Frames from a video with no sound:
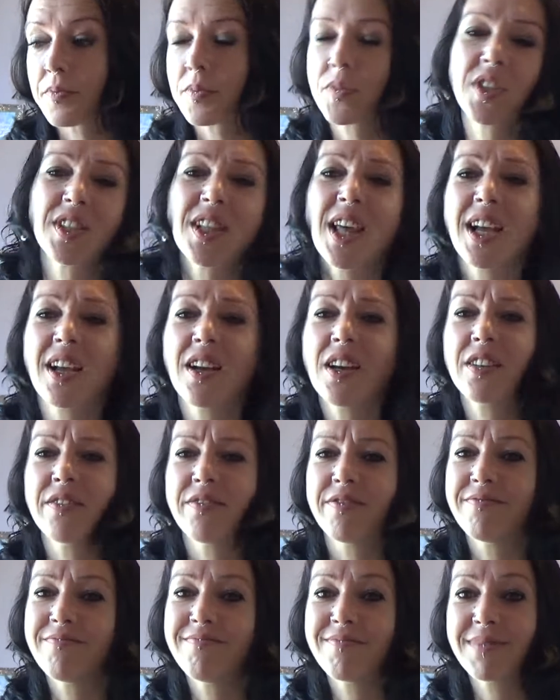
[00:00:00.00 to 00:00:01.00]
so that kind of
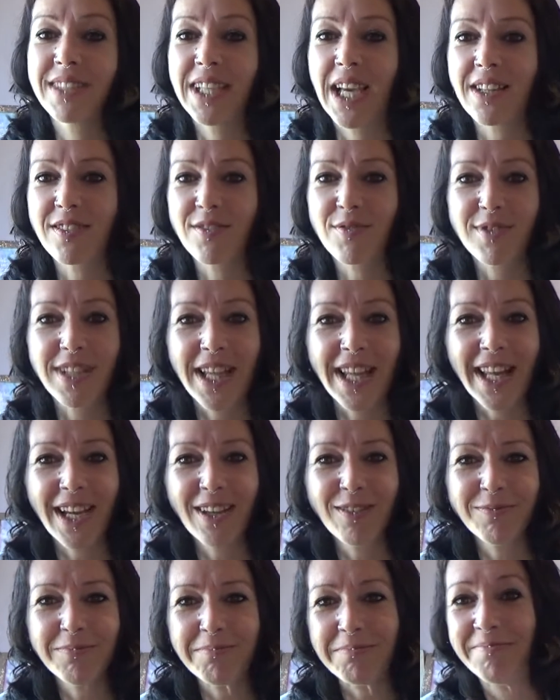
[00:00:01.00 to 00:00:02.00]
cancels that
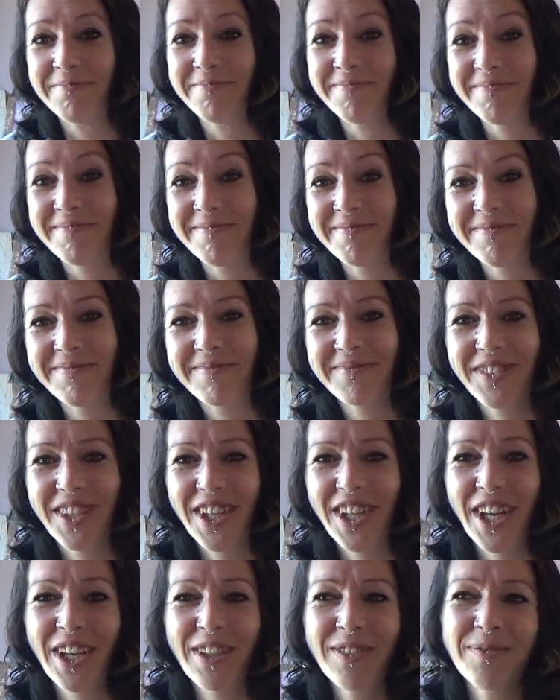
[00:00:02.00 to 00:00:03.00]
out, you
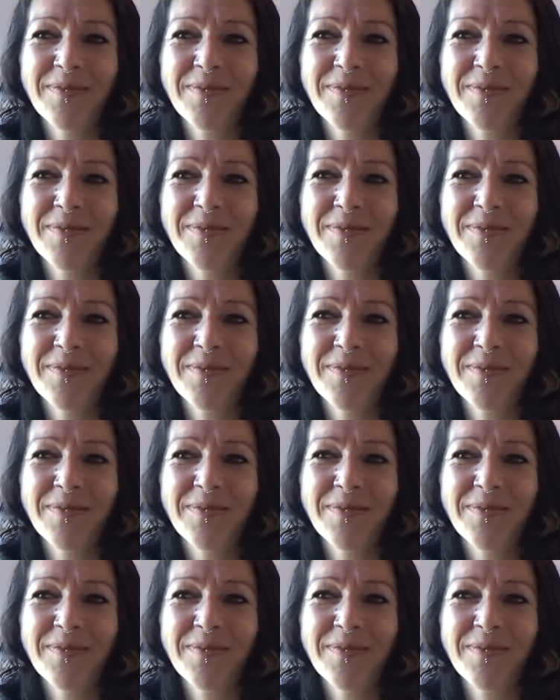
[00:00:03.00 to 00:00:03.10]
know.